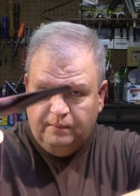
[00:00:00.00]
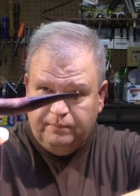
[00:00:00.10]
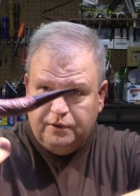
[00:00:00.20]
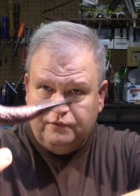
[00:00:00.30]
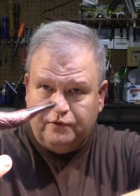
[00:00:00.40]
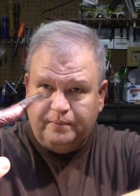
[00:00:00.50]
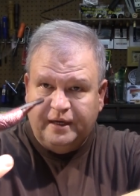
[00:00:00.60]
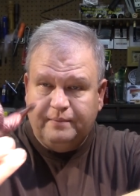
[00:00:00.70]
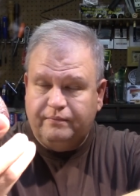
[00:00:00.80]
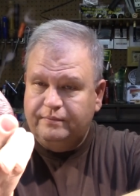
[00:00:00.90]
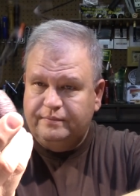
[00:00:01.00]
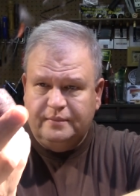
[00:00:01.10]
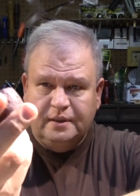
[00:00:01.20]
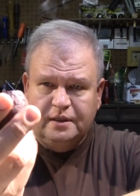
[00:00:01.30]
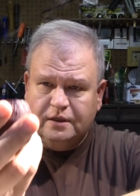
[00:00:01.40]
Beautiful pipe,
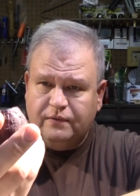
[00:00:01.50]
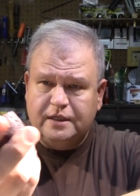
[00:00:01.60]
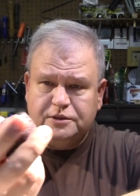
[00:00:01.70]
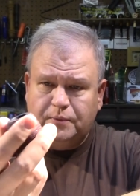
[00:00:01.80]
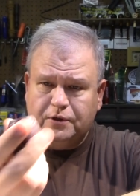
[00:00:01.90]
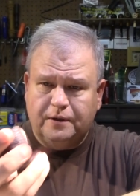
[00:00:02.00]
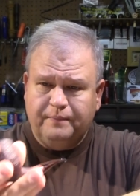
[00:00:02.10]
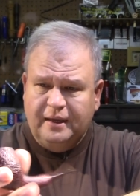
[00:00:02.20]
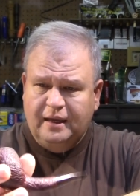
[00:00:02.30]
great smoker.